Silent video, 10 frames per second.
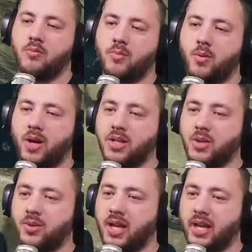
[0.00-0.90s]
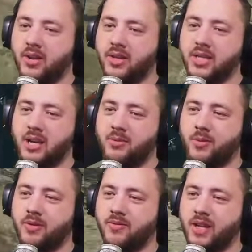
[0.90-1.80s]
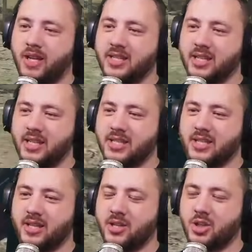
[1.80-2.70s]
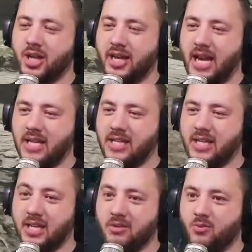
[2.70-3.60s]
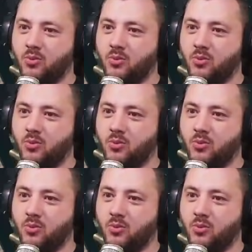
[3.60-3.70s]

But what I don't like on the diamond reflex is the gigantic